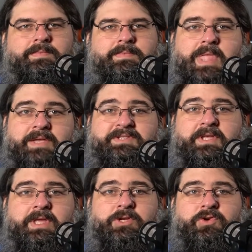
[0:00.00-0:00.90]
Now, as I said
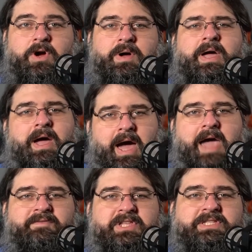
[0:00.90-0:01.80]
in the intro, I
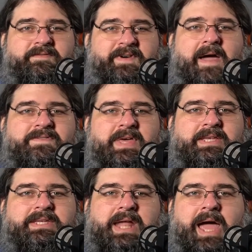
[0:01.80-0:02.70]
have a list of 5
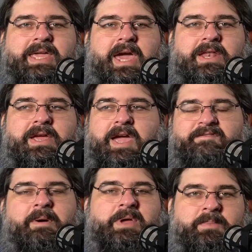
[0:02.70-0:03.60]
things that I get
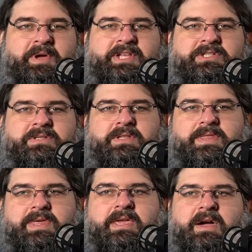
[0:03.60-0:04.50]
if I'm in a pinch to
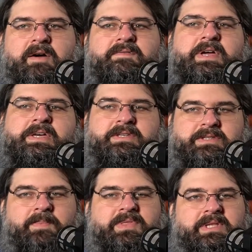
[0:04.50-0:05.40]
think of
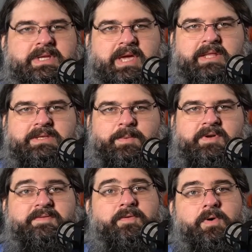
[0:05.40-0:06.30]
something to get
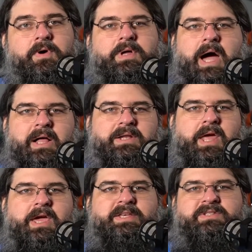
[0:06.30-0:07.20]
someone for
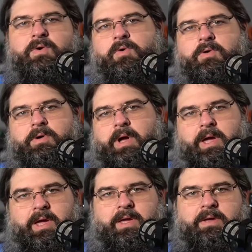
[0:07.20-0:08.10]
holidays or
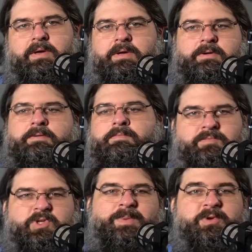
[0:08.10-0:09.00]

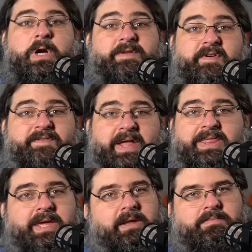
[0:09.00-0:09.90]
some sort of
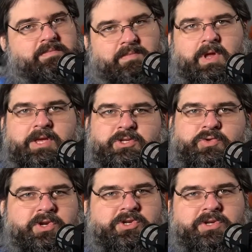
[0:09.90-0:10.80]
event that is
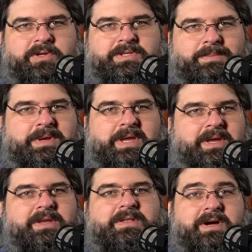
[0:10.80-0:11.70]
traditional to
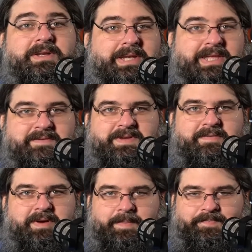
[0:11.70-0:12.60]
being done in gift
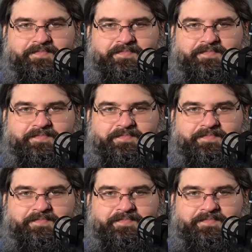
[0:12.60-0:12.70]
giving.